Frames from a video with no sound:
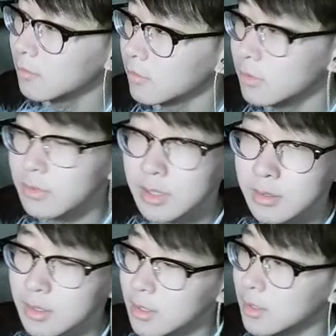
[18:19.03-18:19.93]
will
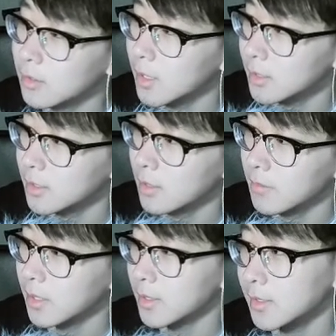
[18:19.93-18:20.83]
result in a
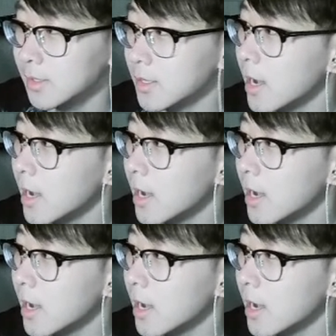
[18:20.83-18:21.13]
sum and a C